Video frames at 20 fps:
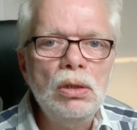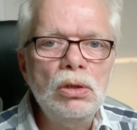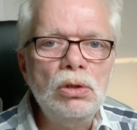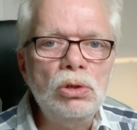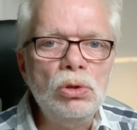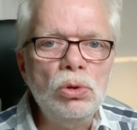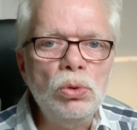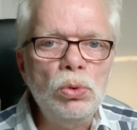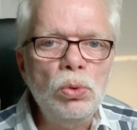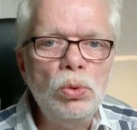
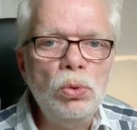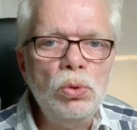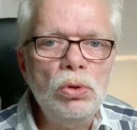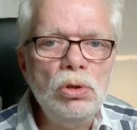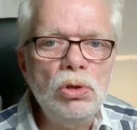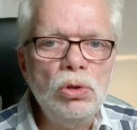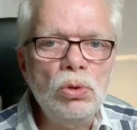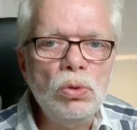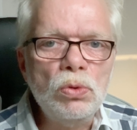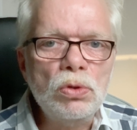to
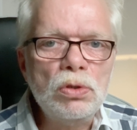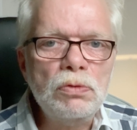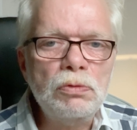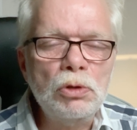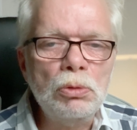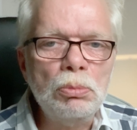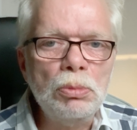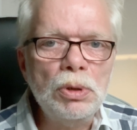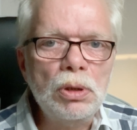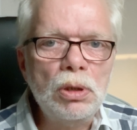use
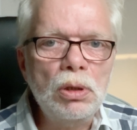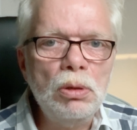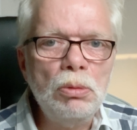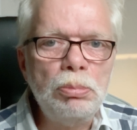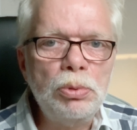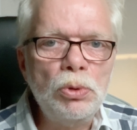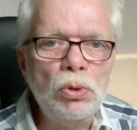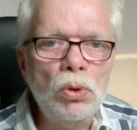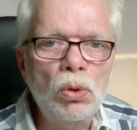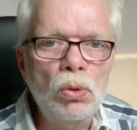Filmic
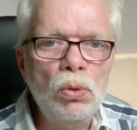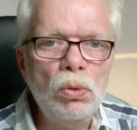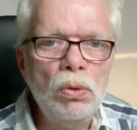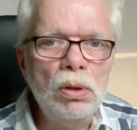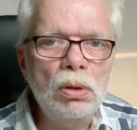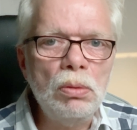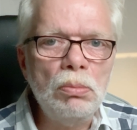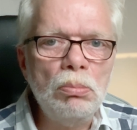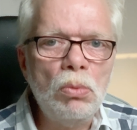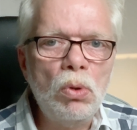Pro
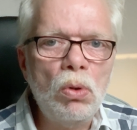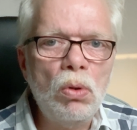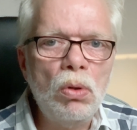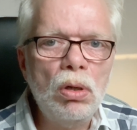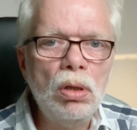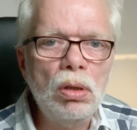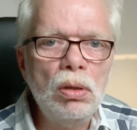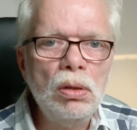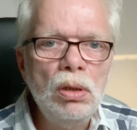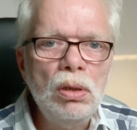in a
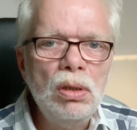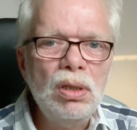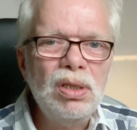more